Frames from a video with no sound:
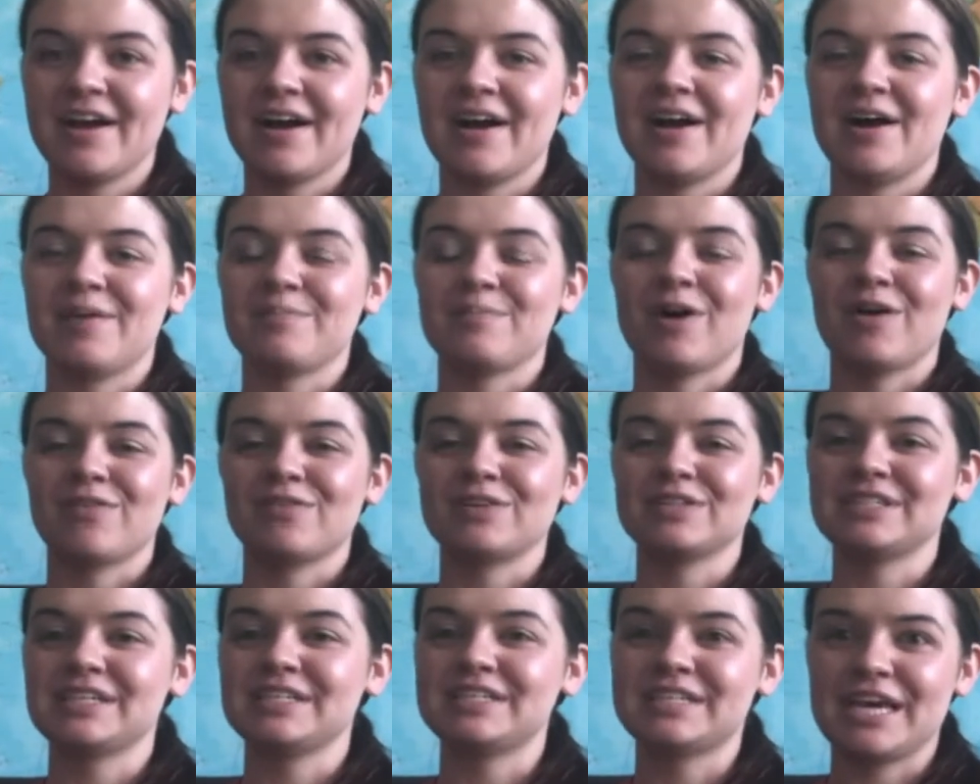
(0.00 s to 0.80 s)

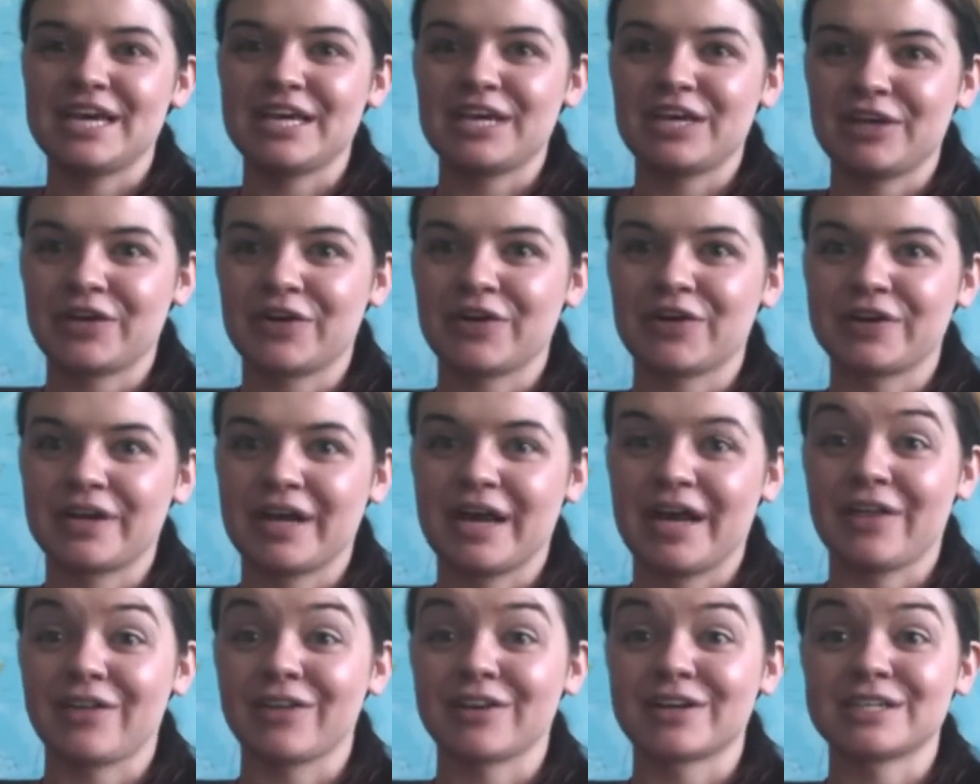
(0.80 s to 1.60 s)
Obviously, taking your
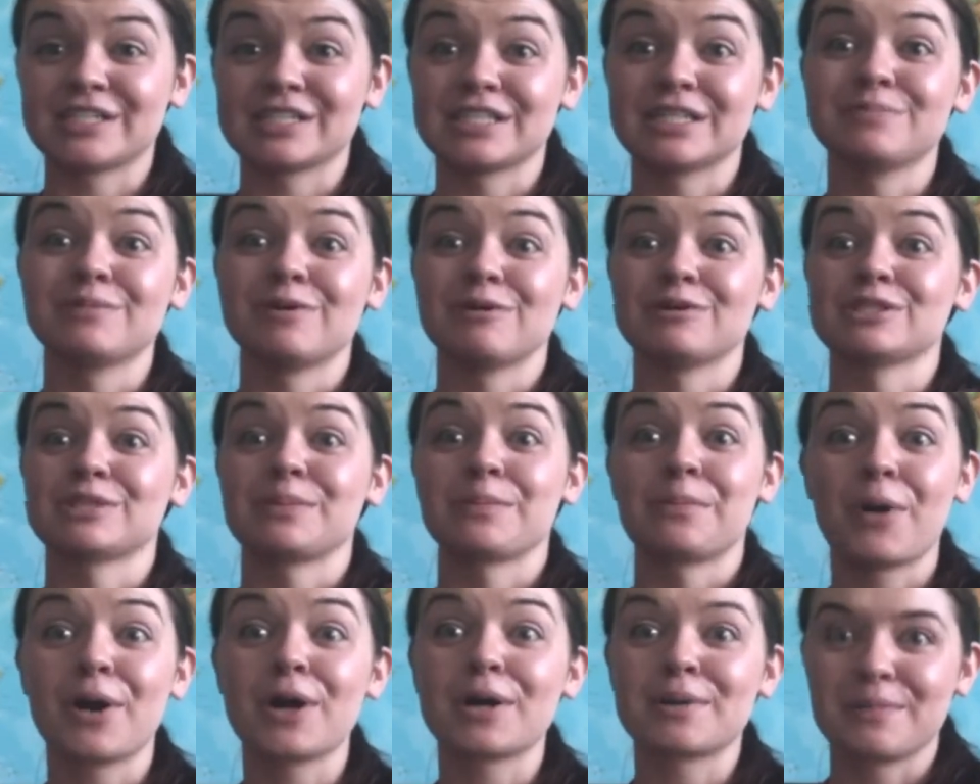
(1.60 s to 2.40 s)
inhaler is the most
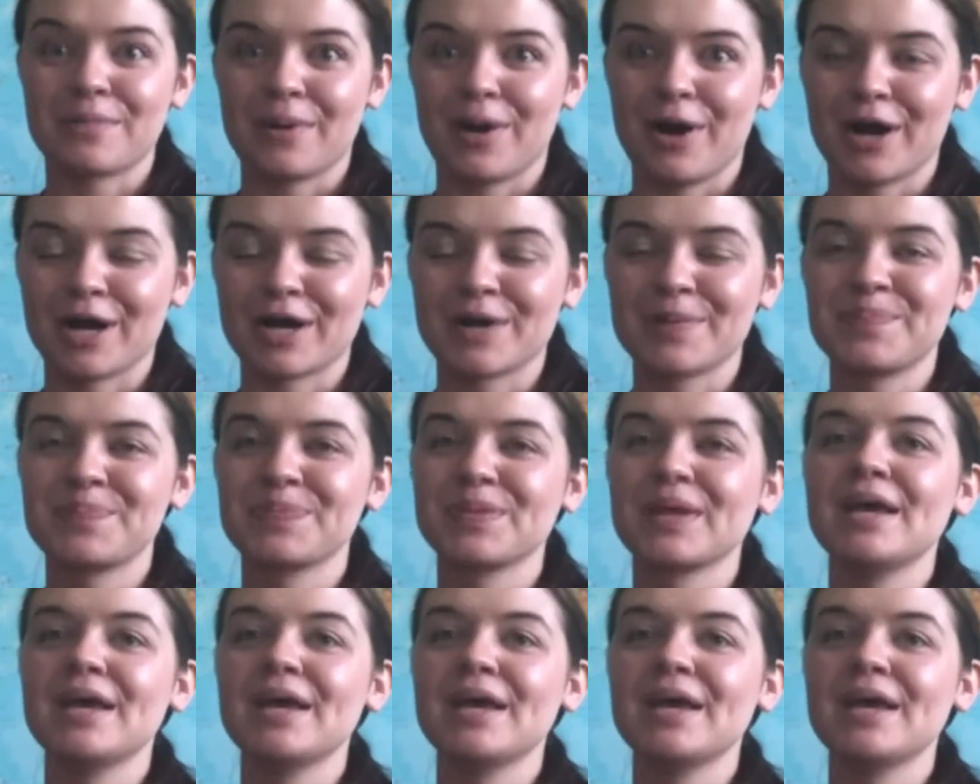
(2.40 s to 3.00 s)
important part.